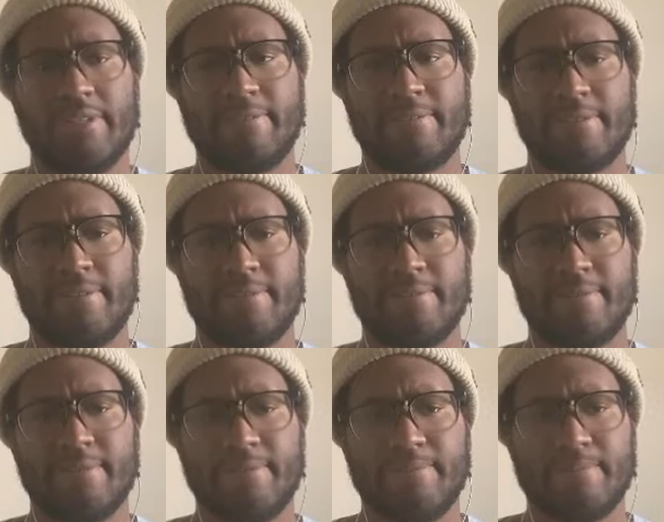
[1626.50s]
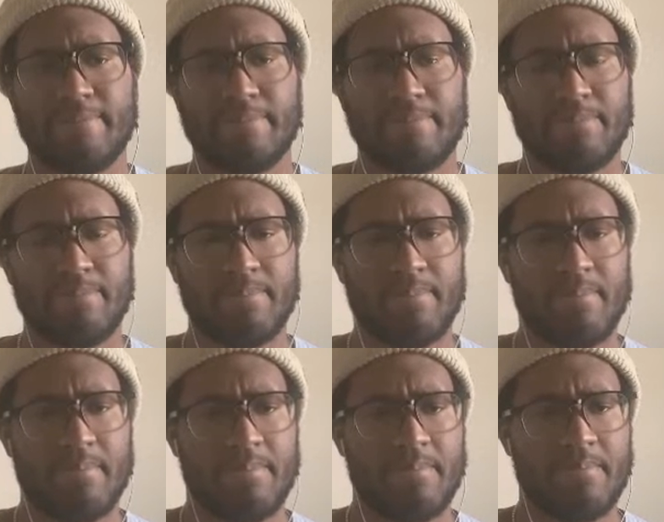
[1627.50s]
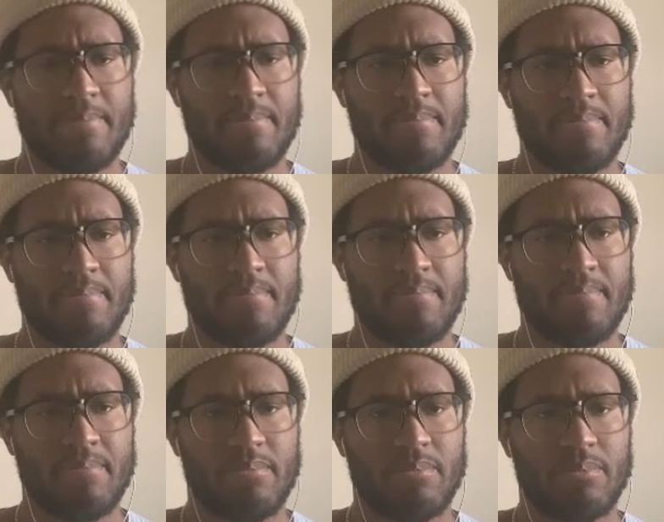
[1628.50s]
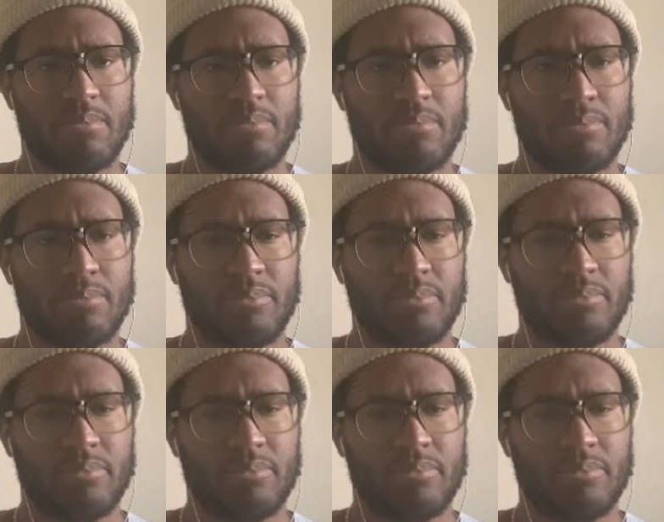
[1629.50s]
Nothing is said.